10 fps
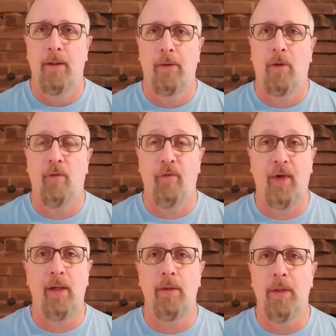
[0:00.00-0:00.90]
are
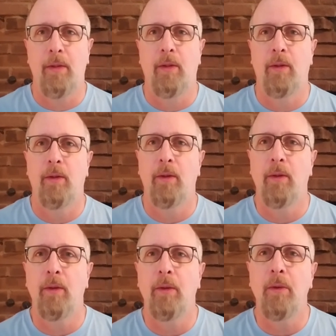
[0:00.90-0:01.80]
founded
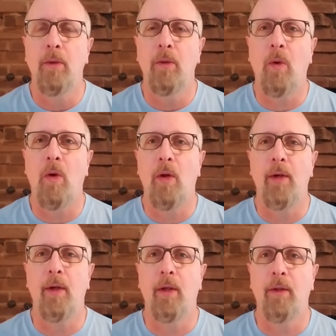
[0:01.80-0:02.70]
on
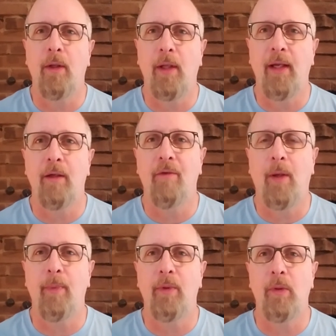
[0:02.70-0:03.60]
the land of
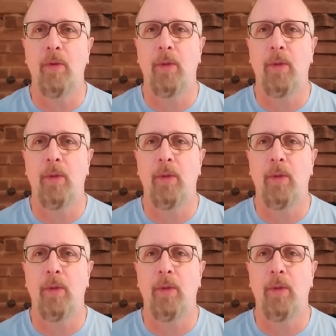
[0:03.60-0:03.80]
opportunity,